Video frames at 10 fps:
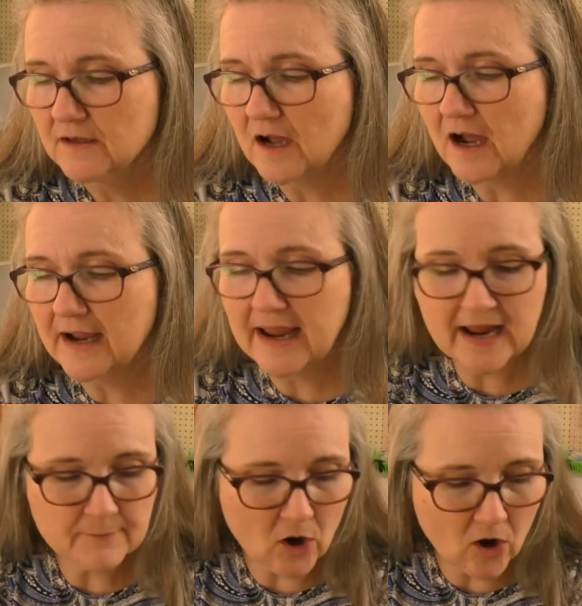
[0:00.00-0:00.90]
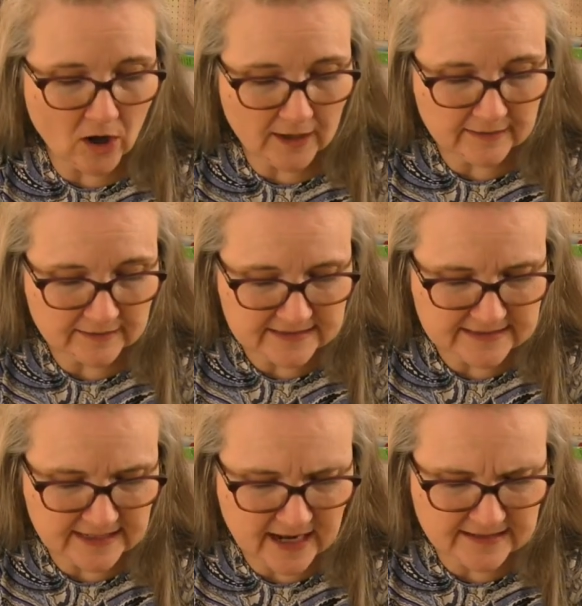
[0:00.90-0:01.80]
I am on, let's
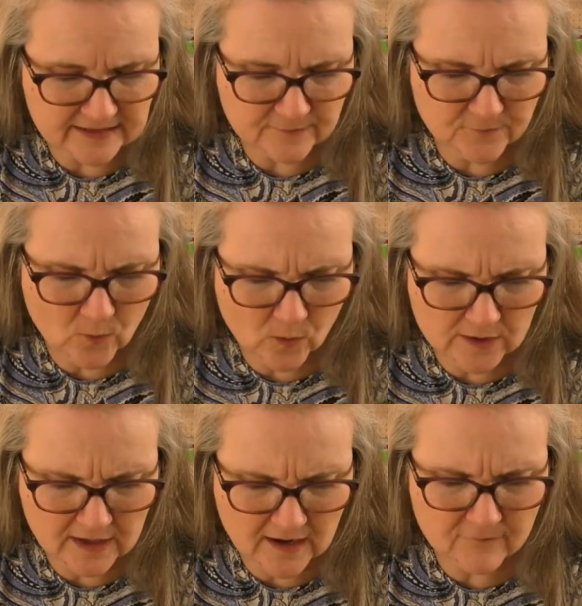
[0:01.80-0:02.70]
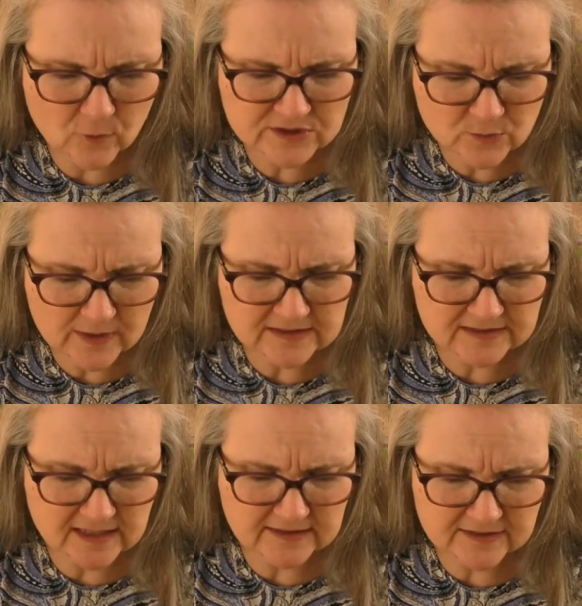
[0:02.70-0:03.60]
see, I did four, got four squares
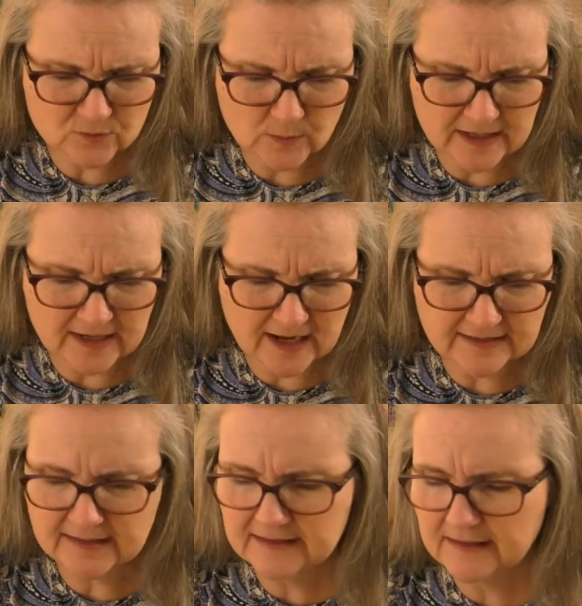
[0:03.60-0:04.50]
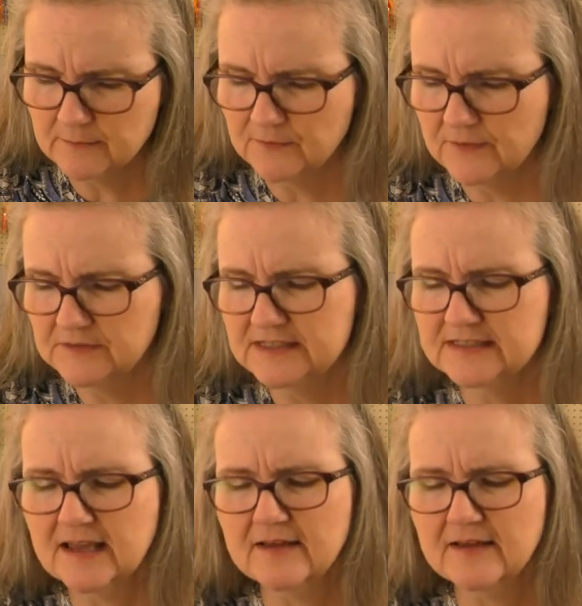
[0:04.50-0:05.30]
done this week. I did number 57